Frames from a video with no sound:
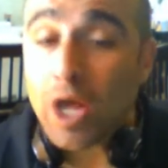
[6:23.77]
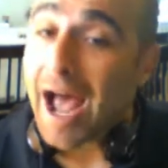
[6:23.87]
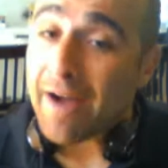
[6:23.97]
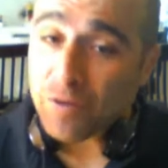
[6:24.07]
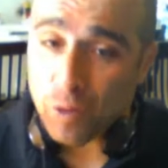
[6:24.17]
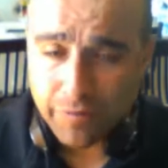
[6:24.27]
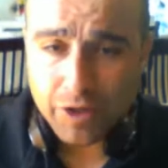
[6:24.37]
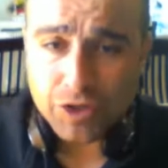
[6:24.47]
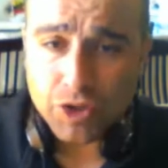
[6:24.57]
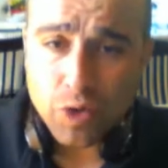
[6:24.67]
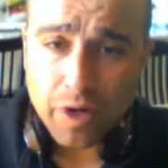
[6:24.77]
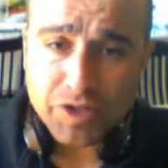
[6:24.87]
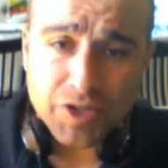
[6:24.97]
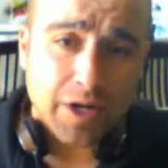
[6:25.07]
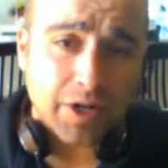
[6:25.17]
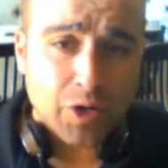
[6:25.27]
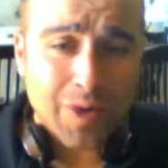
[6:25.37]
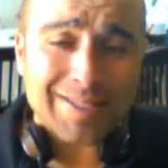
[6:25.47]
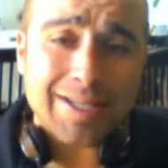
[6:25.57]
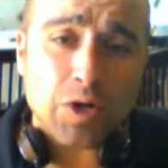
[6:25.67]
After we're finished the
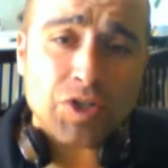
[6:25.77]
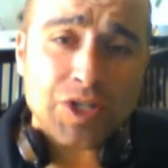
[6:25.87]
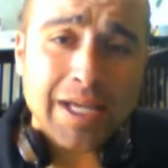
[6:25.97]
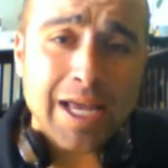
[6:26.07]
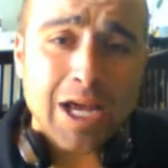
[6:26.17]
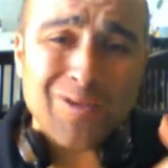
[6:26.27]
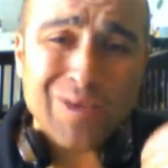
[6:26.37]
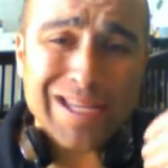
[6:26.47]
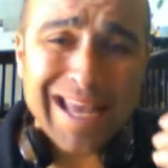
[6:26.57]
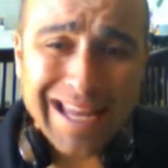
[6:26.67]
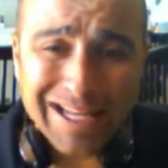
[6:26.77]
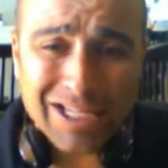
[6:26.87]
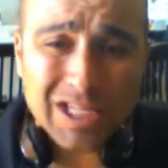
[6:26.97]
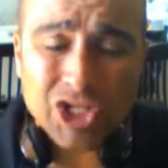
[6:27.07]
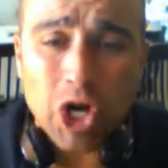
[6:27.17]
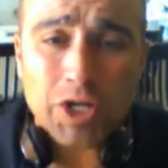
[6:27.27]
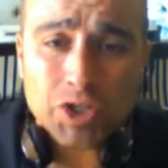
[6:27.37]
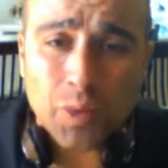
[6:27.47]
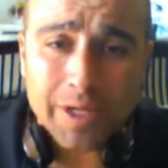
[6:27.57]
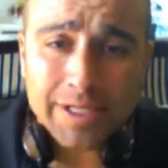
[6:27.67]
UNCRC and we get into the John
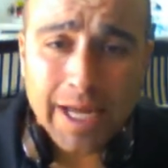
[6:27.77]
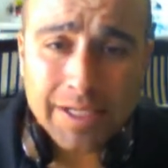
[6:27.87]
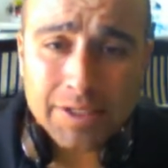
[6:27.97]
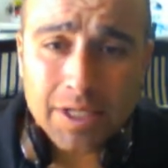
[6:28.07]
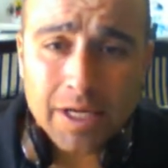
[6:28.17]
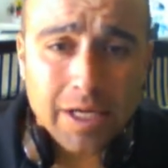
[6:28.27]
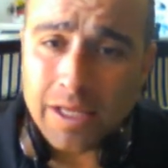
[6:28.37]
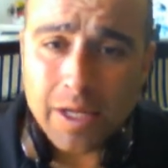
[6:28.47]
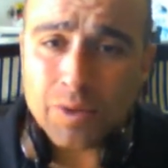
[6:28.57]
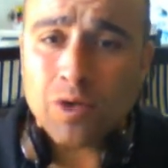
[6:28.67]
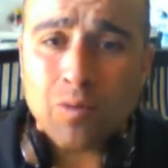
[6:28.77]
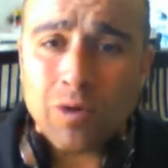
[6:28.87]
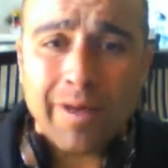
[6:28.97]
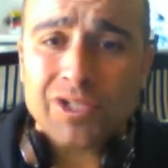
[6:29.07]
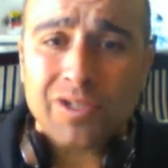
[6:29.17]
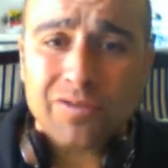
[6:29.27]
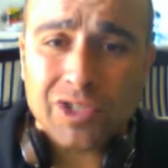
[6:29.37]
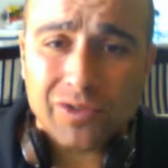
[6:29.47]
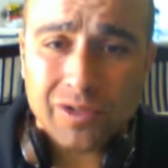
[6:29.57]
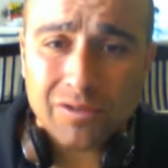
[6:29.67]
Story text, there is no more mention of
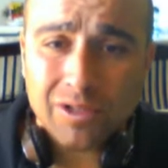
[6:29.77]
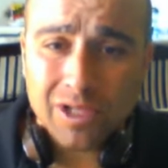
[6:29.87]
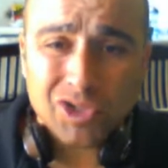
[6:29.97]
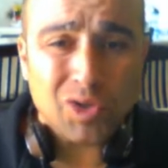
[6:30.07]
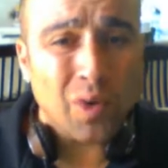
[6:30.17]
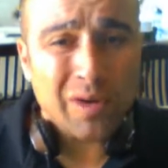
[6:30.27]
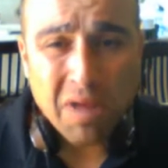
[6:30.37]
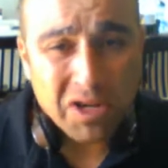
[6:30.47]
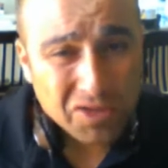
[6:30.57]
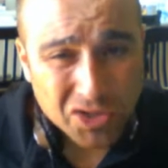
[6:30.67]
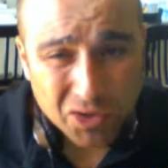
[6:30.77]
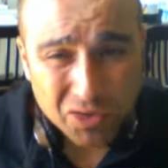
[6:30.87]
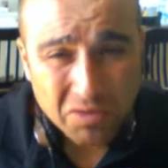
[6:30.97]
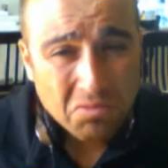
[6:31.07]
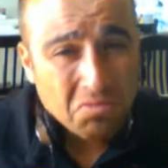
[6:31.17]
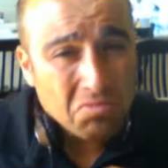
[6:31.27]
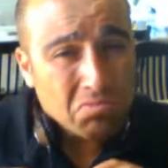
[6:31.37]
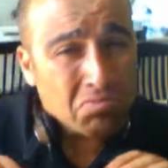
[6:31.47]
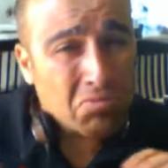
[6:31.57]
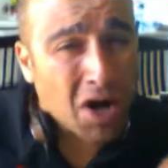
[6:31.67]
children. Story mentions children
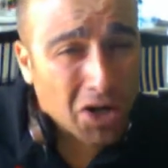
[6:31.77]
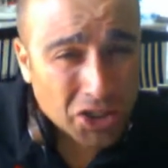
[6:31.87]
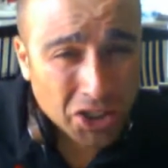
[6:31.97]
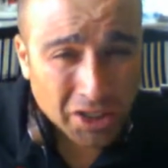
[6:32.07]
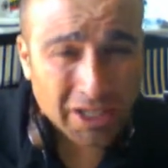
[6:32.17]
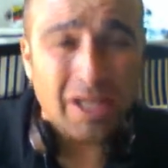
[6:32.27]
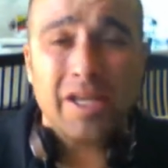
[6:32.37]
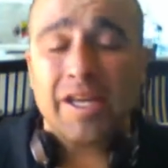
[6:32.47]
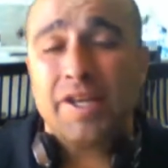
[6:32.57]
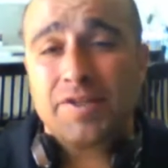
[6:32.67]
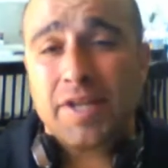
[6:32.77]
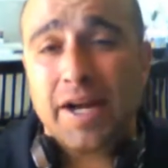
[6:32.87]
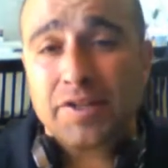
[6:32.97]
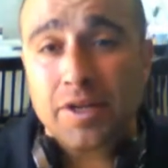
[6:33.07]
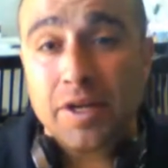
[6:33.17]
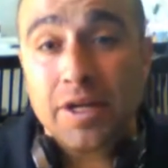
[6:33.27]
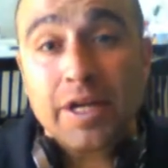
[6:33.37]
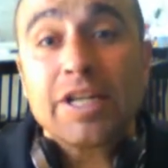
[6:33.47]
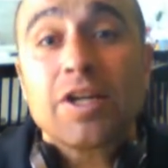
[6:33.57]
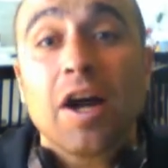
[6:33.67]
marginally in his text.
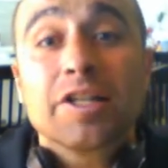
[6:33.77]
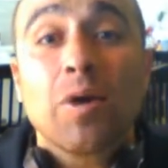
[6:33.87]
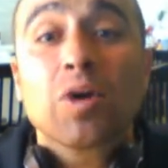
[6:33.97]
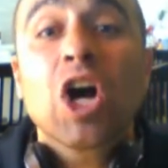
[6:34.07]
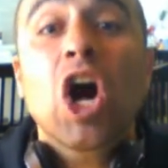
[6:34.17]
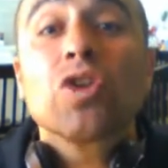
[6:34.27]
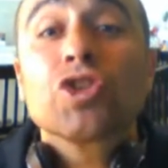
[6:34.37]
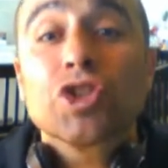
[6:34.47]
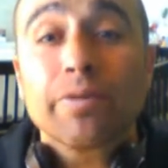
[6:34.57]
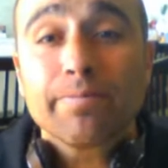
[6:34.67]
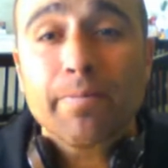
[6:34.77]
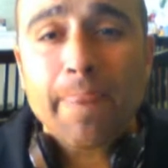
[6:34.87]
He talks about culture.